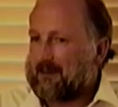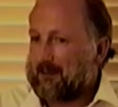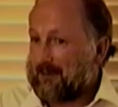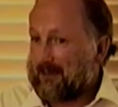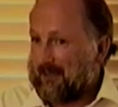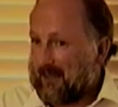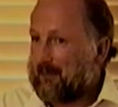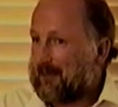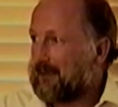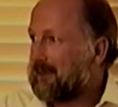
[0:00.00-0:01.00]
especially
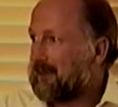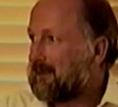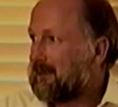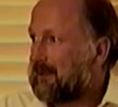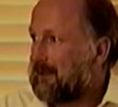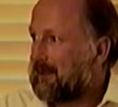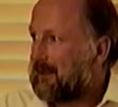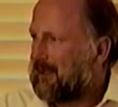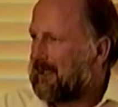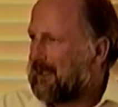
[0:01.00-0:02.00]
chemically.
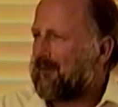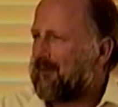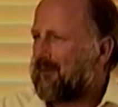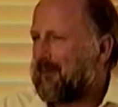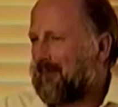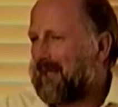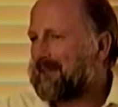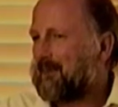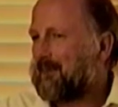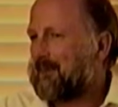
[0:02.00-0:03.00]
And then from my
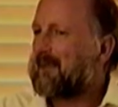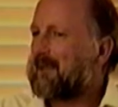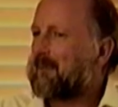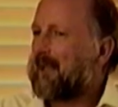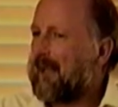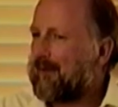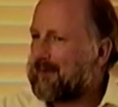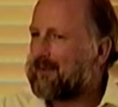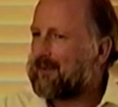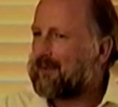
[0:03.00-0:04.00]
side, basically being
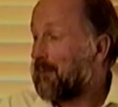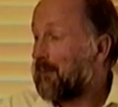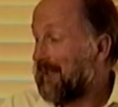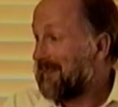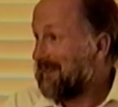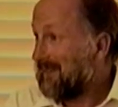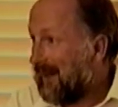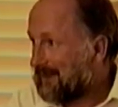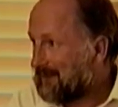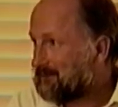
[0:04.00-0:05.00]
able to determine what it's
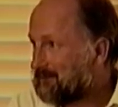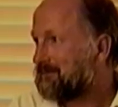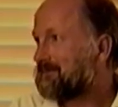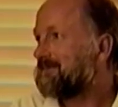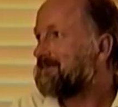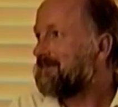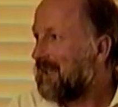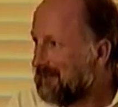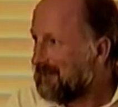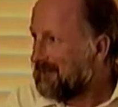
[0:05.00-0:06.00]
not
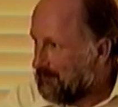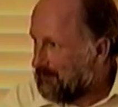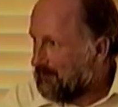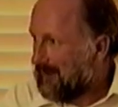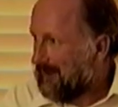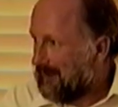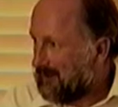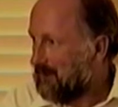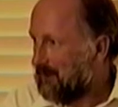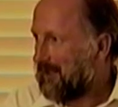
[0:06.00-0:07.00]
necessarily what it
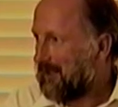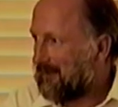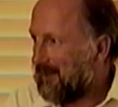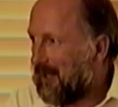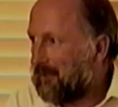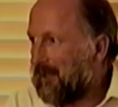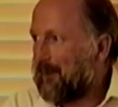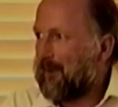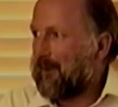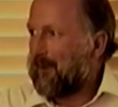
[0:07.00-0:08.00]
is, but what it's not by
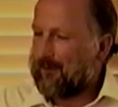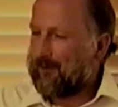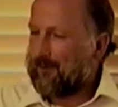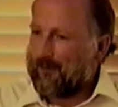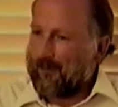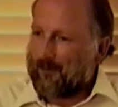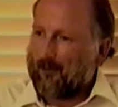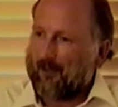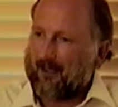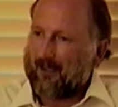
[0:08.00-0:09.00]
comparison to known
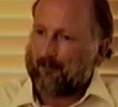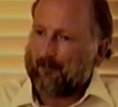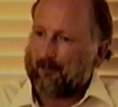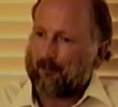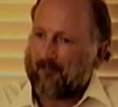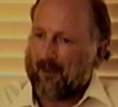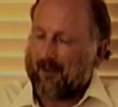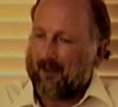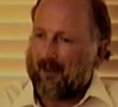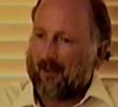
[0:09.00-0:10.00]
quantities.
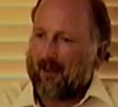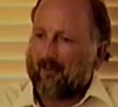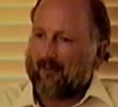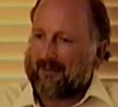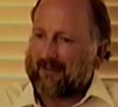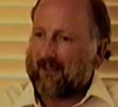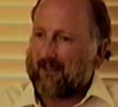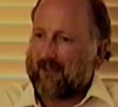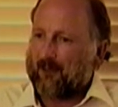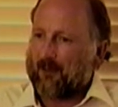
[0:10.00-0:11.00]
Eventually,
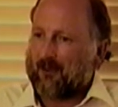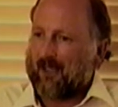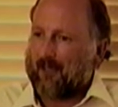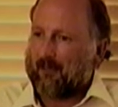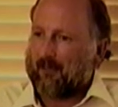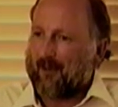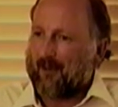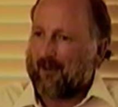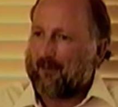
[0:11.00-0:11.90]
the word came back